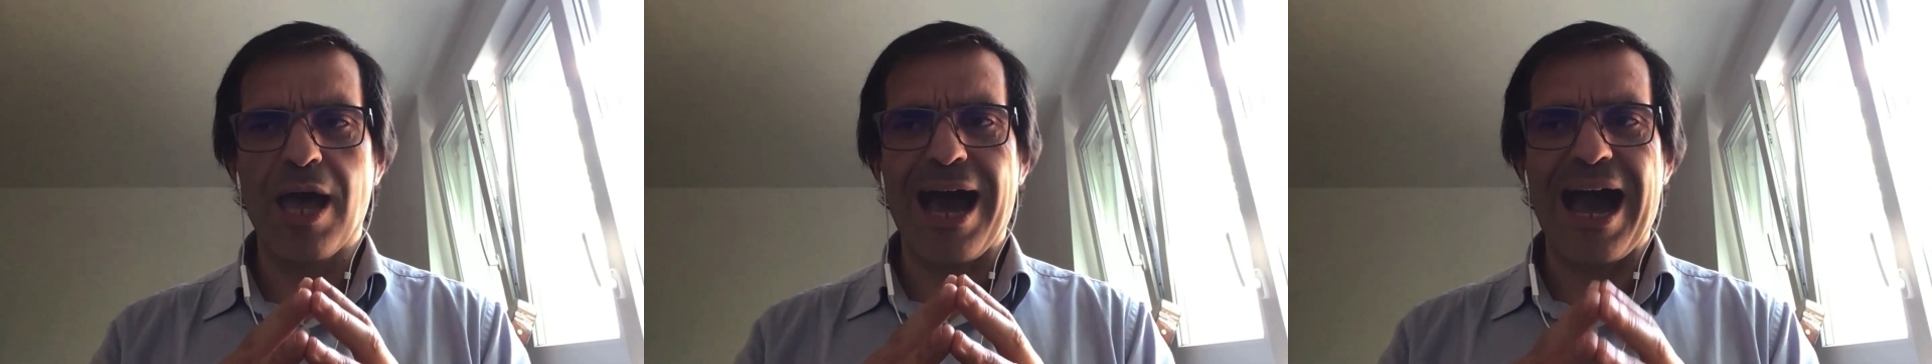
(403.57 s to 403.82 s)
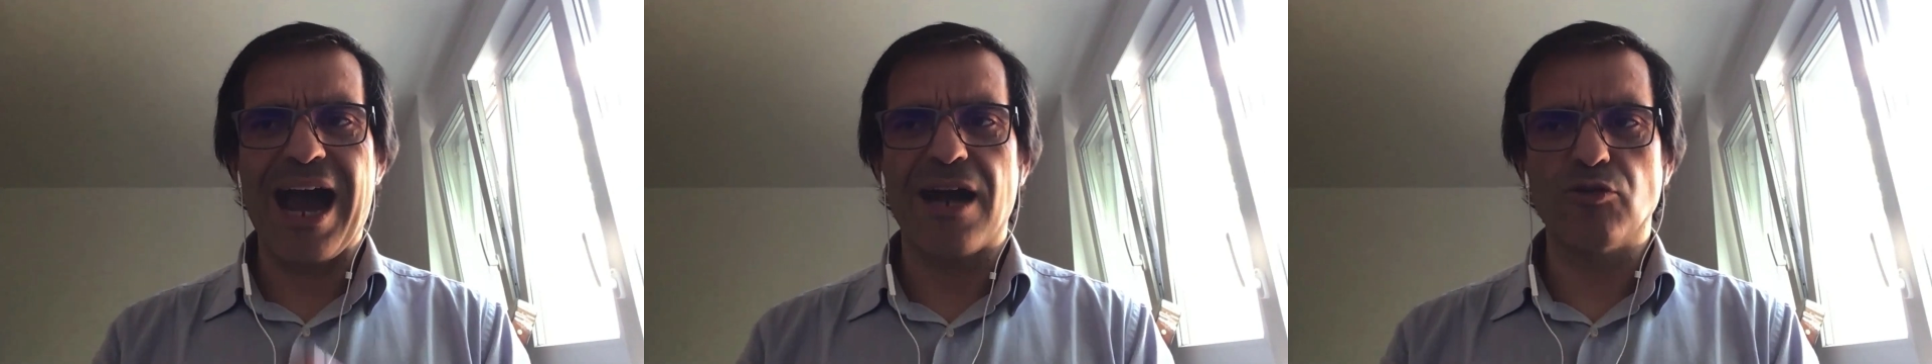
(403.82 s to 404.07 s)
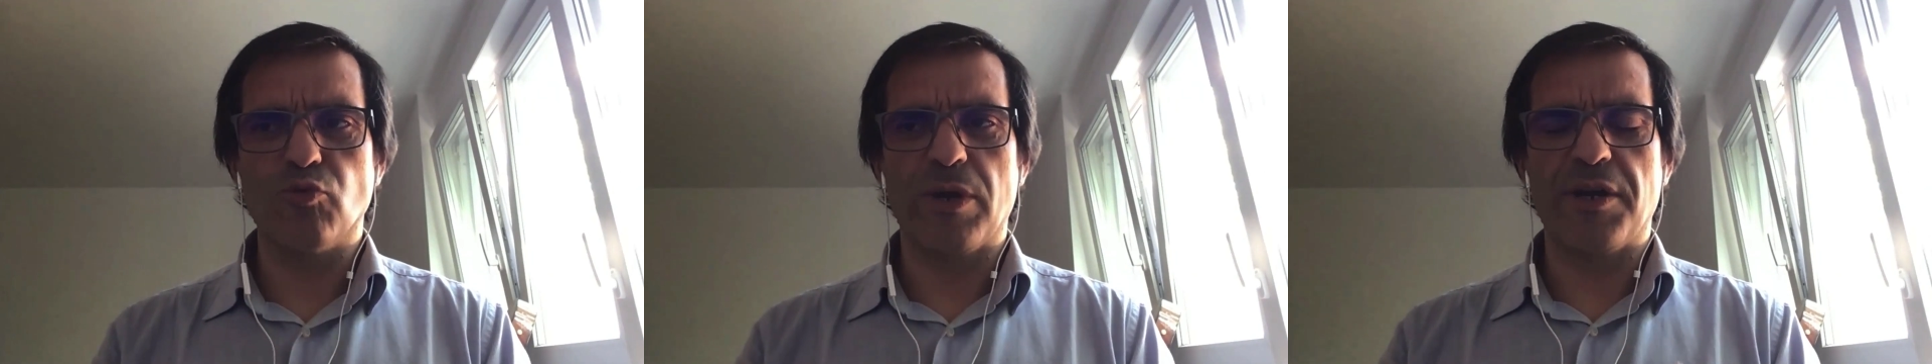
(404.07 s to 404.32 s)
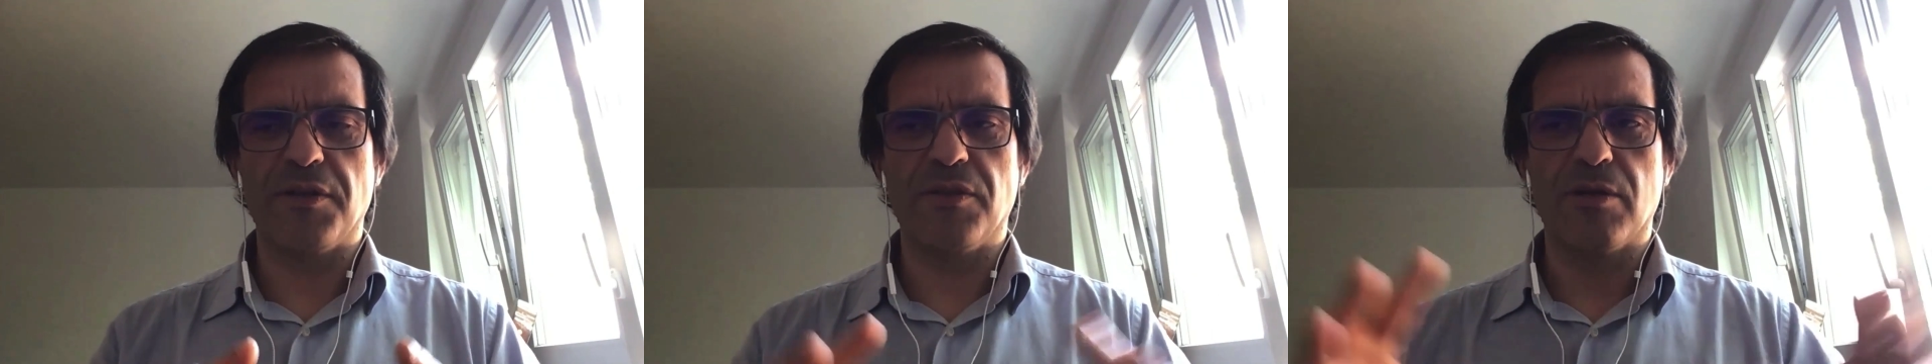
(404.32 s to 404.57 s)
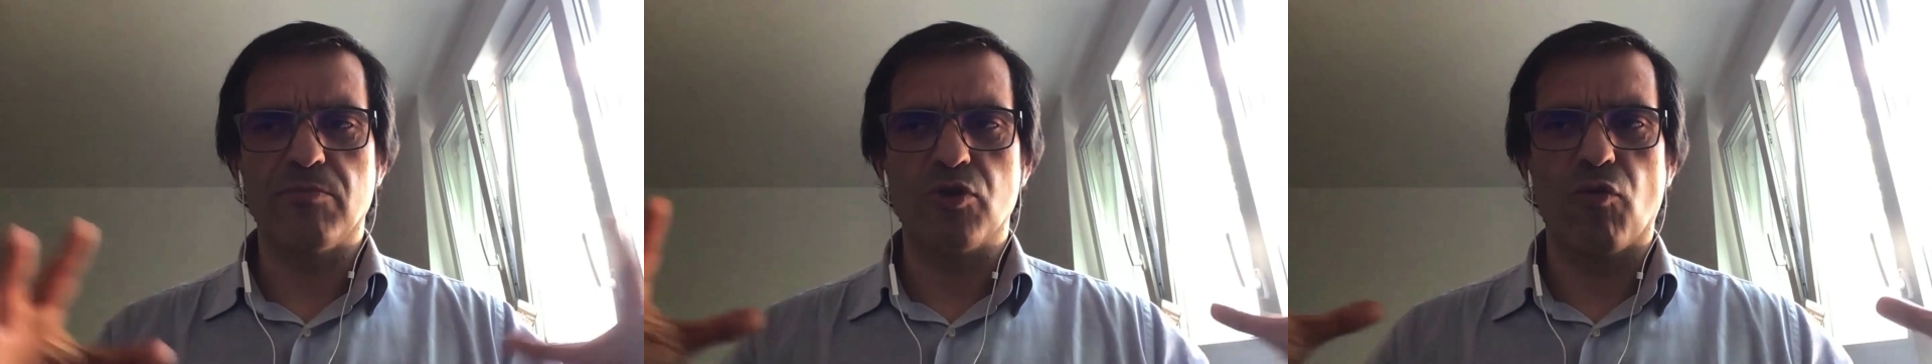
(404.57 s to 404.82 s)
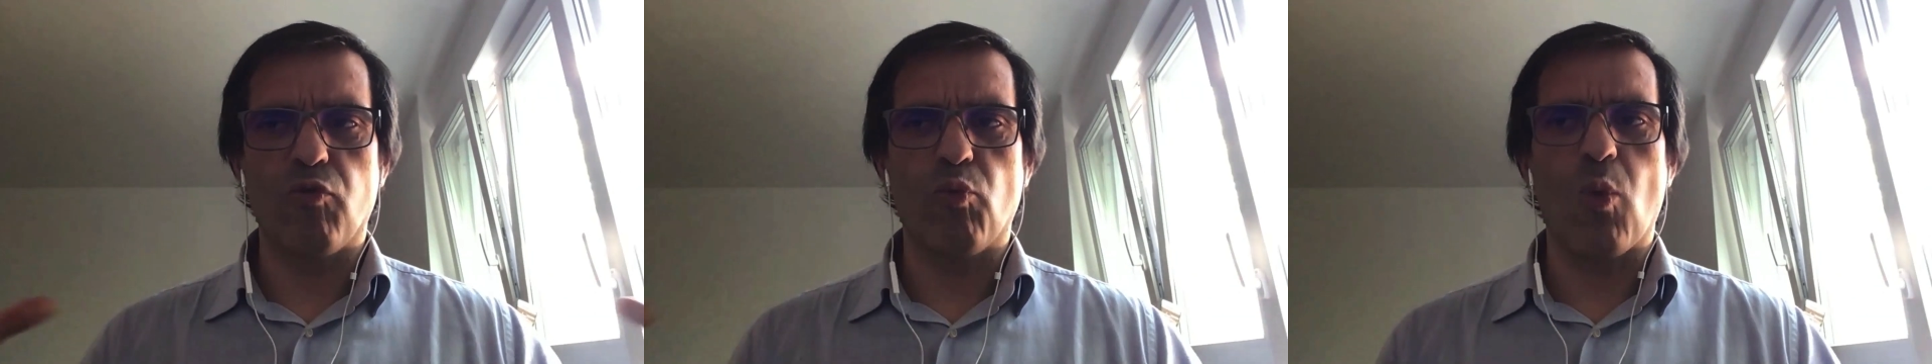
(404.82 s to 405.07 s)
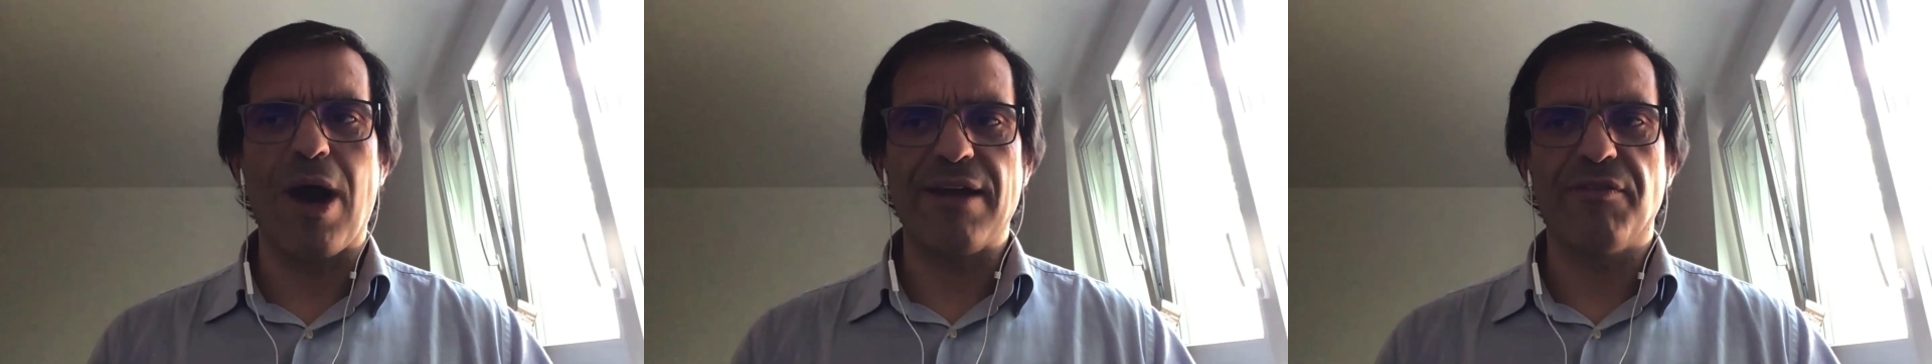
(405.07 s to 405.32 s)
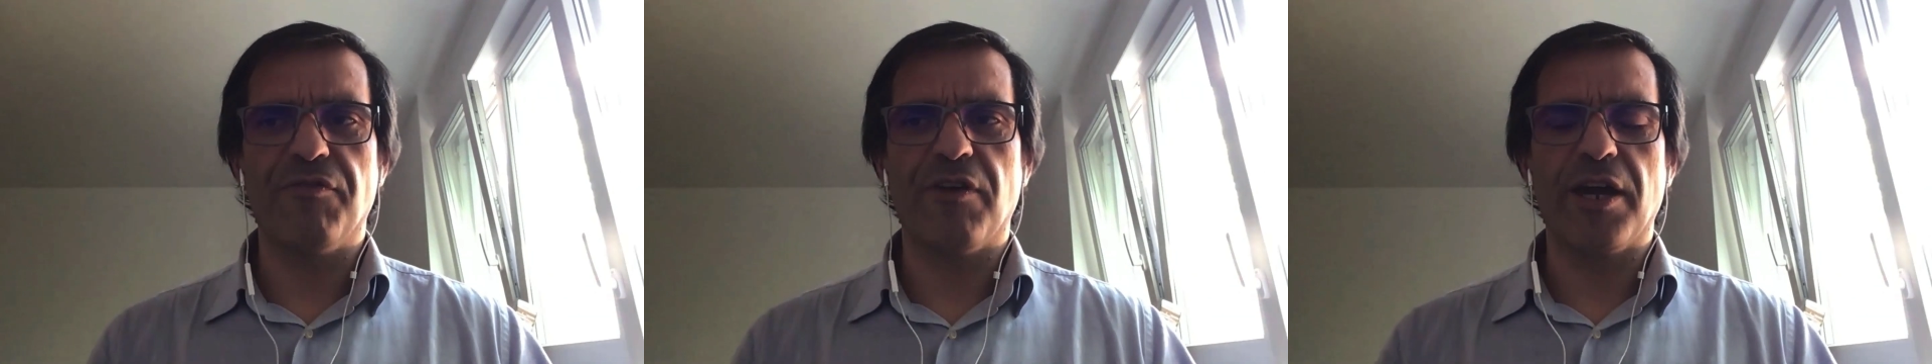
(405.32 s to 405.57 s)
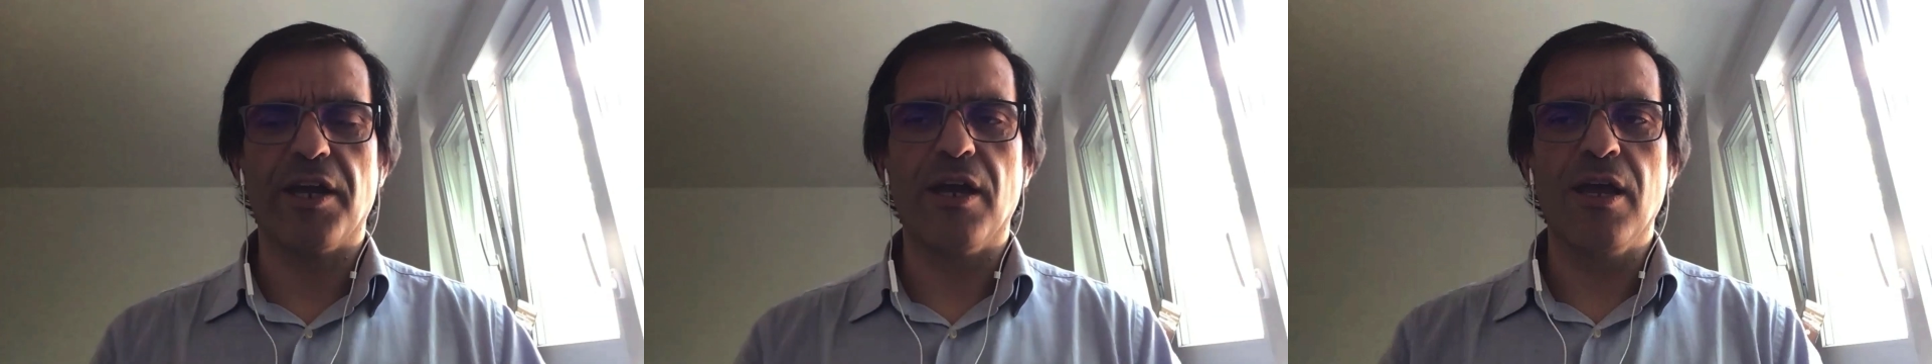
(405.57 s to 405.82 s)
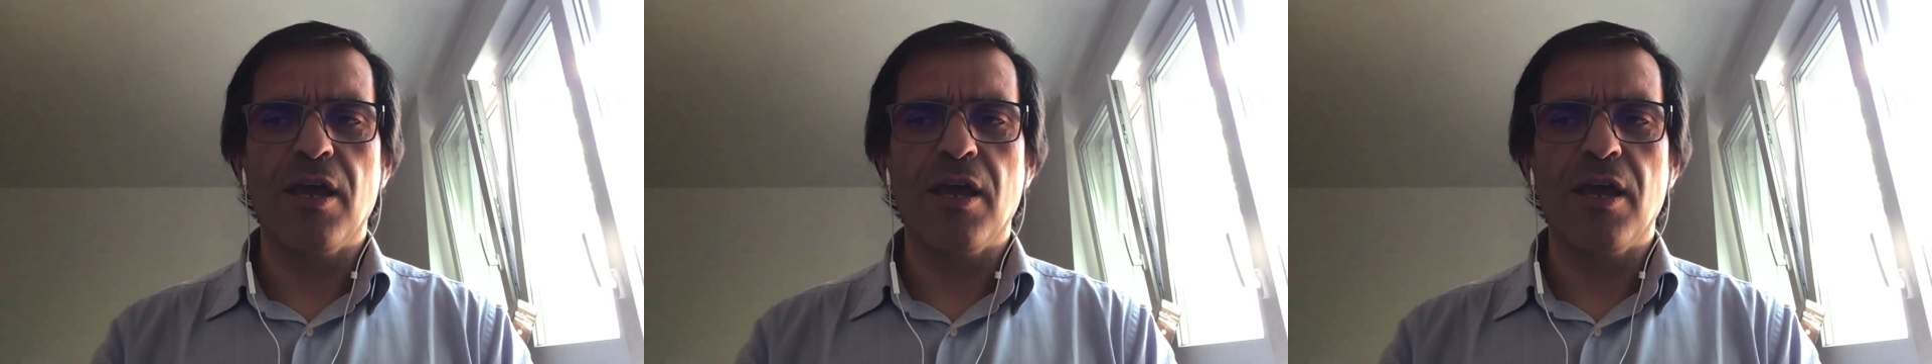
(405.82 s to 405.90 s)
hardware in terms of Wi-Fi,